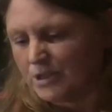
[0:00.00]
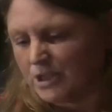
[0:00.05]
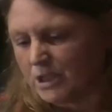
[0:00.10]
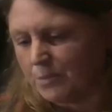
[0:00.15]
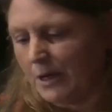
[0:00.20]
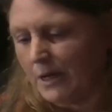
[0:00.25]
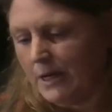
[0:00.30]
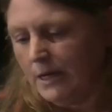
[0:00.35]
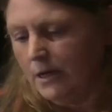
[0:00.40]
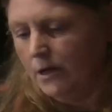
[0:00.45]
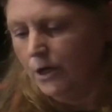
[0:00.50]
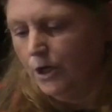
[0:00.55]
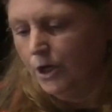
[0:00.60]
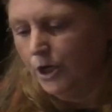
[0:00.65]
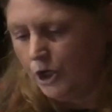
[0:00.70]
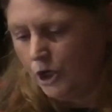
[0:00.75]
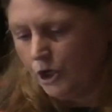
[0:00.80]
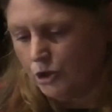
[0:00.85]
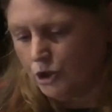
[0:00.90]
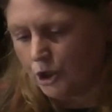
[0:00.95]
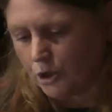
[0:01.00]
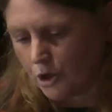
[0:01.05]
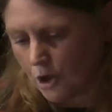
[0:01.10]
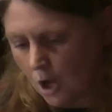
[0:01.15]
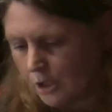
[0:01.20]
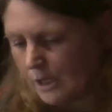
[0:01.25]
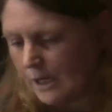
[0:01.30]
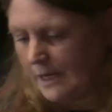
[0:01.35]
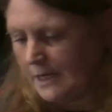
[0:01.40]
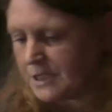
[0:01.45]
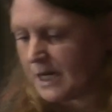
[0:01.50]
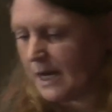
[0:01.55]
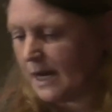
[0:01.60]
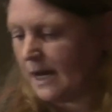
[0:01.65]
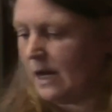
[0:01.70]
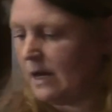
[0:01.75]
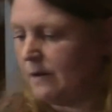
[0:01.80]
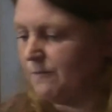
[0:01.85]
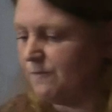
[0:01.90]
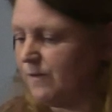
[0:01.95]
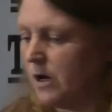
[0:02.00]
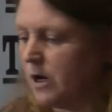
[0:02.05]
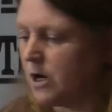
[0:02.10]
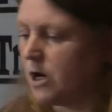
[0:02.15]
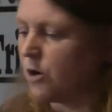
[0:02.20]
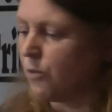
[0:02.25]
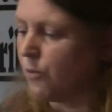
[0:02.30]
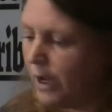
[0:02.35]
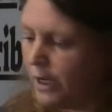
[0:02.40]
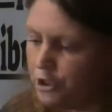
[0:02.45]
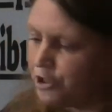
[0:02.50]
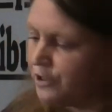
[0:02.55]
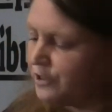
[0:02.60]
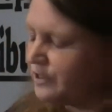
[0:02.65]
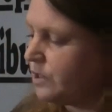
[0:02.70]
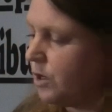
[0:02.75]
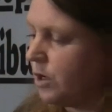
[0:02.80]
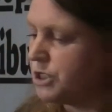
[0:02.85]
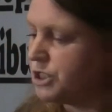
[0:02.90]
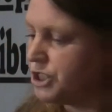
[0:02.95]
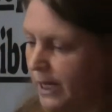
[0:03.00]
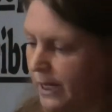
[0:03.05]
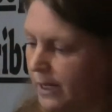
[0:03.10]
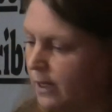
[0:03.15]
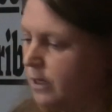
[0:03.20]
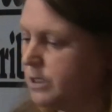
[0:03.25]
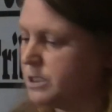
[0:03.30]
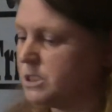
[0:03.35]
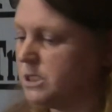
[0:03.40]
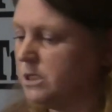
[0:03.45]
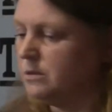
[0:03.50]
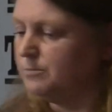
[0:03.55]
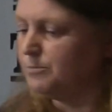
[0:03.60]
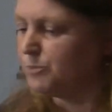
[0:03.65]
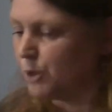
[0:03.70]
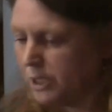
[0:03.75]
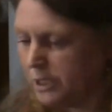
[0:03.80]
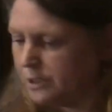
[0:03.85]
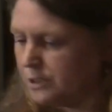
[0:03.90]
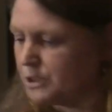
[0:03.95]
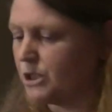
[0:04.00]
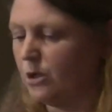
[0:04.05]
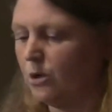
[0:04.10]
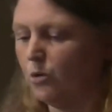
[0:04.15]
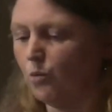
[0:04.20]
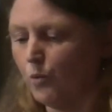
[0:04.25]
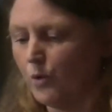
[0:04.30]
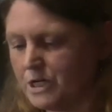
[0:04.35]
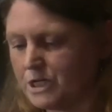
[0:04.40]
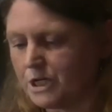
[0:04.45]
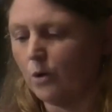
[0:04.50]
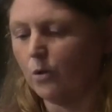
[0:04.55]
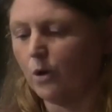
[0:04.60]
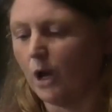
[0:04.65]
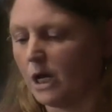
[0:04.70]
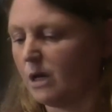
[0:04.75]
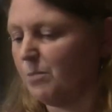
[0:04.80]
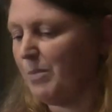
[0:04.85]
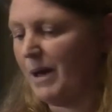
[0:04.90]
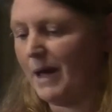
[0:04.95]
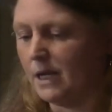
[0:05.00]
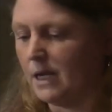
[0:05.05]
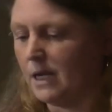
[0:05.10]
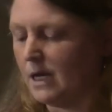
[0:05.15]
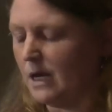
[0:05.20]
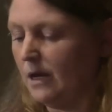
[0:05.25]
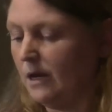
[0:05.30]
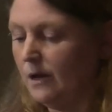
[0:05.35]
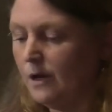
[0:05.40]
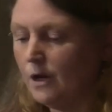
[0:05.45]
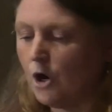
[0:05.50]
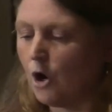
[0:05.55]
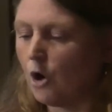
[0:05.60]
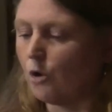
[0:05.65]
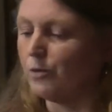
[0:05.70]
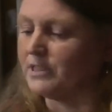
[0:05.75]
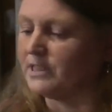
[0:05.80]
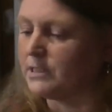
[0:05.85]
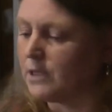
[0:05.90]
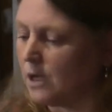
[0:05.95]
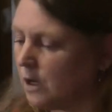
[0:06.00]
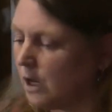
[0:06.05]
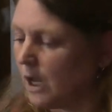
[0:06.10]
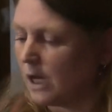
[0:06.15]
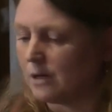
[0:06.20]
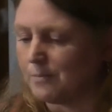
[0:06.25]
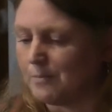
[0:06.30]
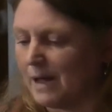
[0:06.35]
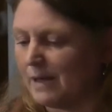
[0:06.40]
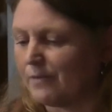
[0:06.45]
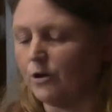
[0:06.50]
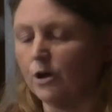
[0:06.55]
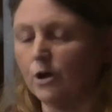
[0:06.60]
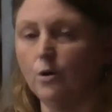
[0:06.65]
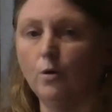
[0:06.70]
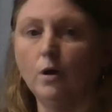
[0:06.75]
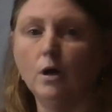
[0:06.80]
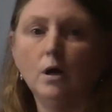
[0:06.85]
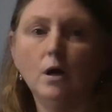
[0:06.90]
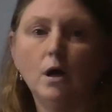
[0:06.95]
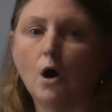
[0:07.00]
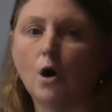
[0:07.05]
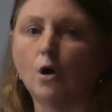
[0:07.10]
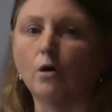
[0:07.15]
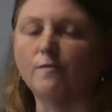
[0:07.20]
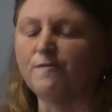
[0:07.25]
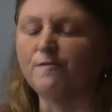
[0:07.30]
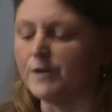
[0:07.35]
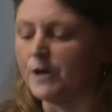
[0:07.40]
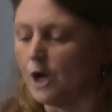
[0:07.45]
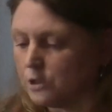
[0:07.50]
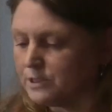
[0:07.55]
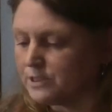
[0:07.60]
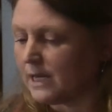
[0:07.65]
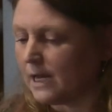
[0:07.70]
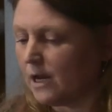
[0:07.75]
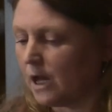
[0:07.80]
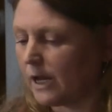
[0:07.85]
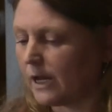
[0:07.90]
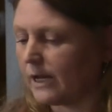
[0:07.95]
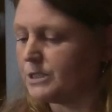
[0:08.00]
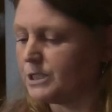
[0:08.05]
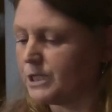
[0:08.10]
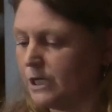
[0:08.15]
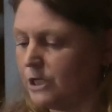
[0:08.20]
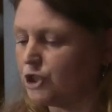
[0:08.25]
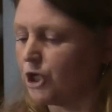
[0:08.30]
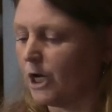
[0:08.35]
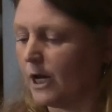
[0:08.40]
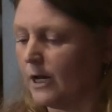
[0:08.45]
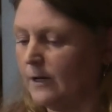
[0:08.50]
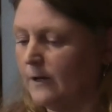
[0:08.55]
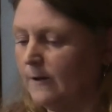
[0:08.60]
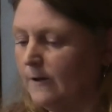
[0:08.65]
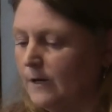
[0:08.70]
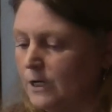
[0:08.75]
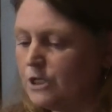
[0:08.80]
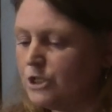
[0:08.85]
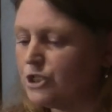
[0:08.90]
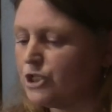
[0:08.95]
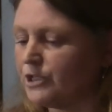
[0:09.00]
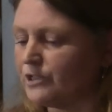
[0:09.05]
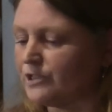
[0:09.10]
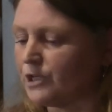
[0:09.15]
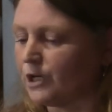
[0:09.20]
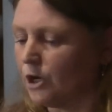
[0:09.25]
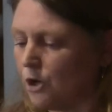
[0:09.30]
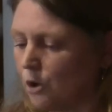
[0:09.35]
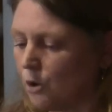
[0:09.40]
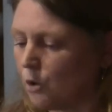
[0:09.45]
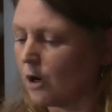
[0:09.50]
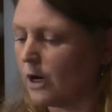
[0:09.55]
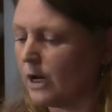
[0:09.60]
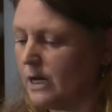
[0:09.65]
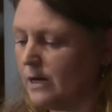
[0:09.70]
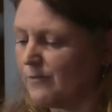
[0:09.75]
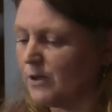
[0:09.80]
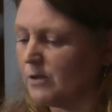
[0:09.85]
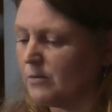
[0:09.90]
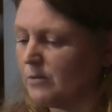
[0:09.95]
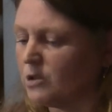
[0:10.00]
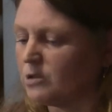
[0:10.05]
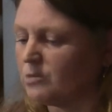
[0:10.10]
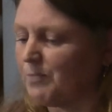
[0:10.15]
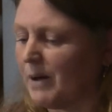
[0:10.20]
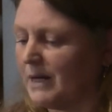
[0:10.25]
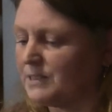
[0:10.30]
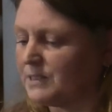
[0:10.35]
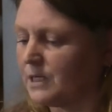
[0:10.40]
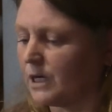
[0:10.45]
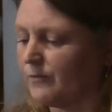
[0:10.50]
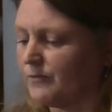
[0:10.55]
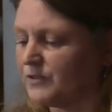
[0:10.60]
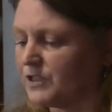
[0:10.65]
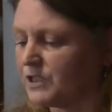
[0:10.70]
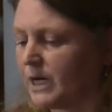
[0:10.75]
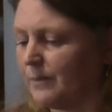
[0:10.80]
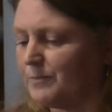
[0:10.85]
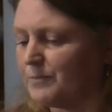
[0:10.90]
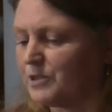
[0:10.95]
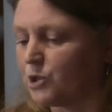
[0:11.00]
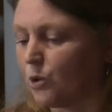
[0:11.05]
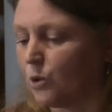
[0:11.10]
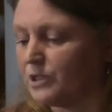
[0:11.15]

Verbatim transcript: to me you should not need to have a courageous, articulate, brilliant widow like Penny, or a son like Matthew, or a fiance like Hatice to secure even the most basic of steps towards